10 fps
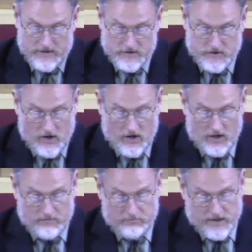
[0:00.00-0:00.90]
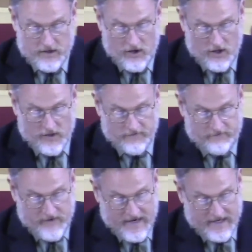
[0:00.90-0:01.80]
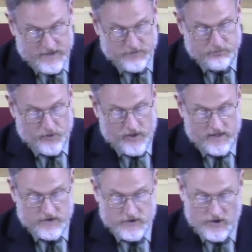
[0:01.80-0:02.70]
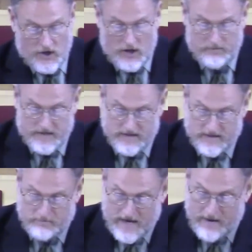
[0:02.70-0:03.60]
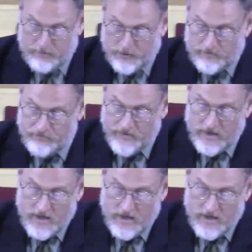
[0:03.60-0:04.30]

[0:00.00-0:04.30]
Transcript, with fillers: It has called, been called the finest praise psalm in the Bible.